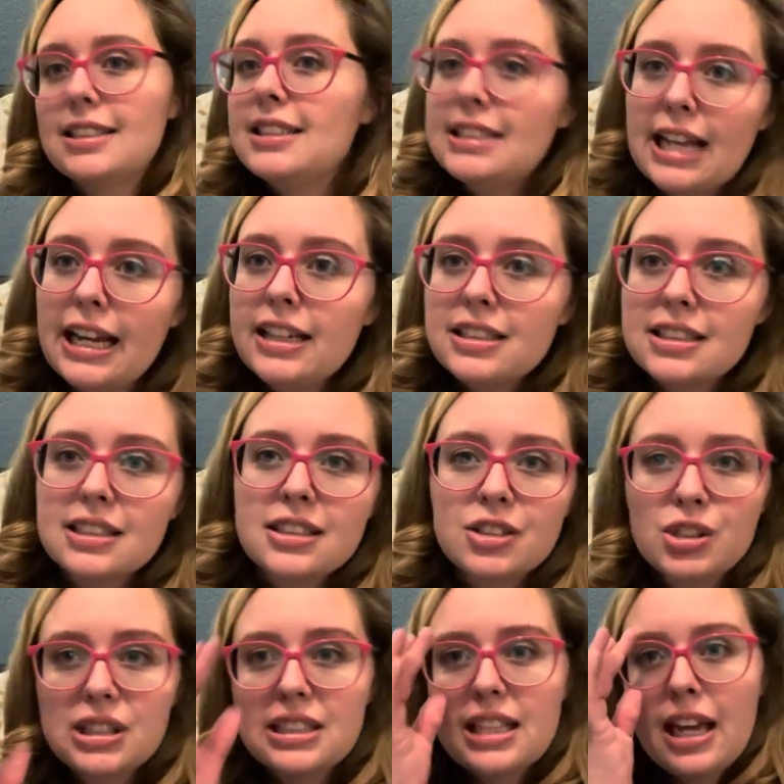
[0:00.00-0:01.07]
Saint
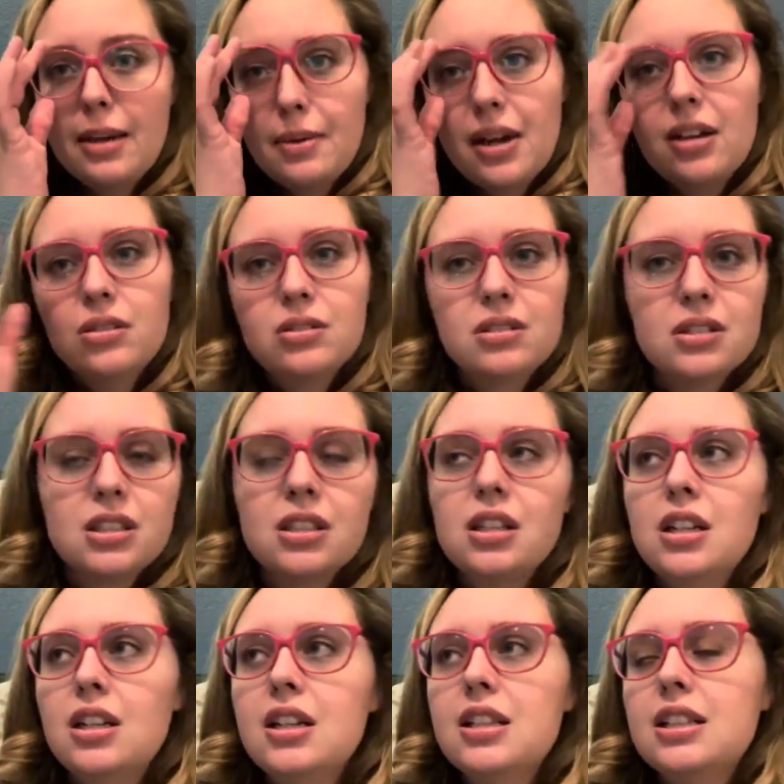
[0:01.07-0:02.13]
just came out
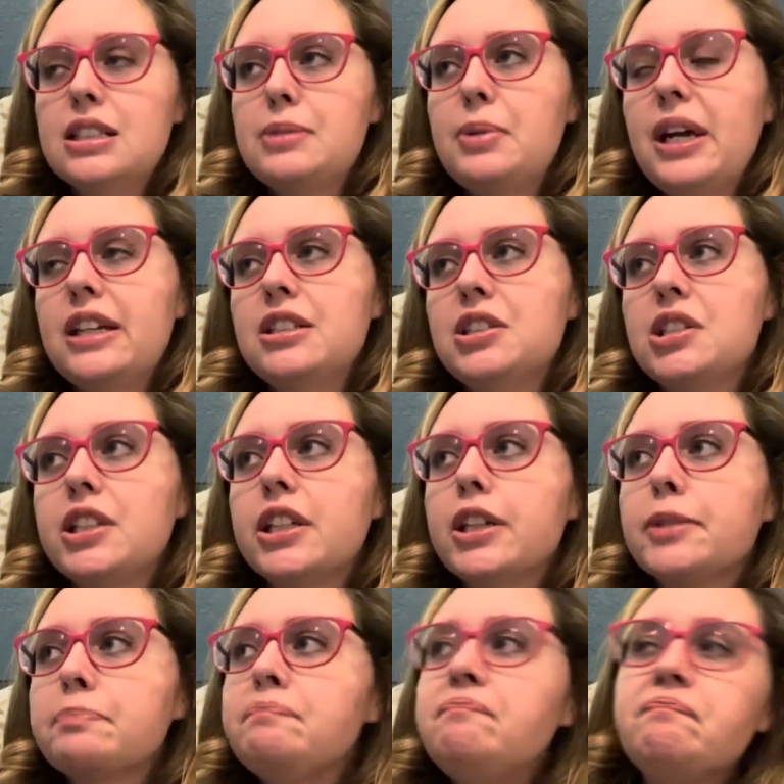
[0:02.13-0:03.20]
this past
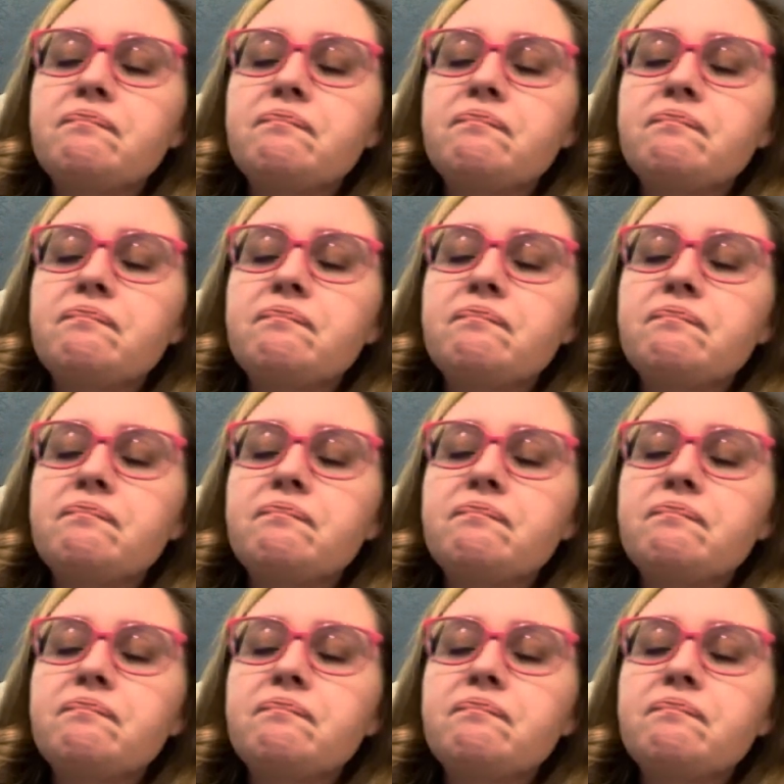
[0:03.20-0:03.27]
year.